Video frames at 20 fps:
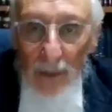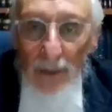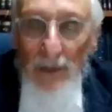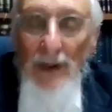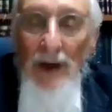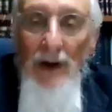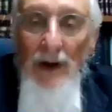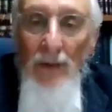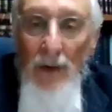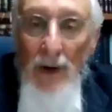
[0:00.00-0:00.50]

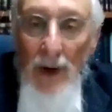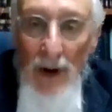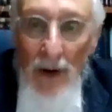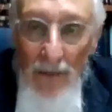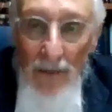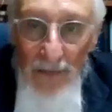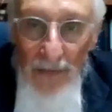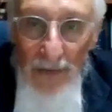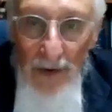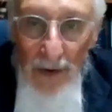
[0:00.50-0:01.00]
without a
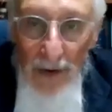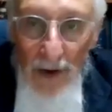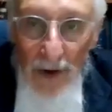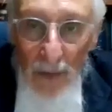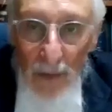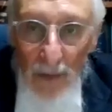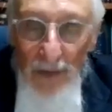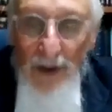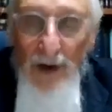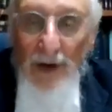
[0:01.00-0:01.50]
Rav,
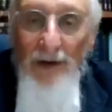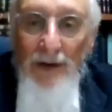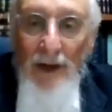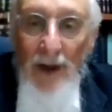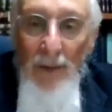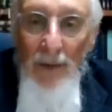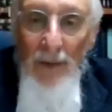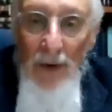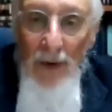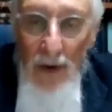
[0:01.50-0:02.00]
without a
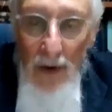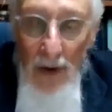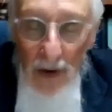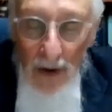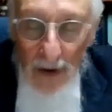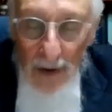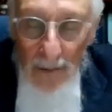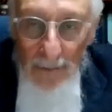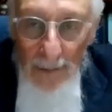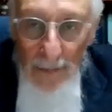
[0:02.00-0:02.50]
Talmud
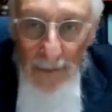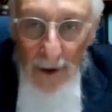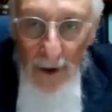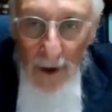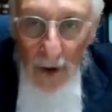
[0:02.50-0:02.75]
Chacham,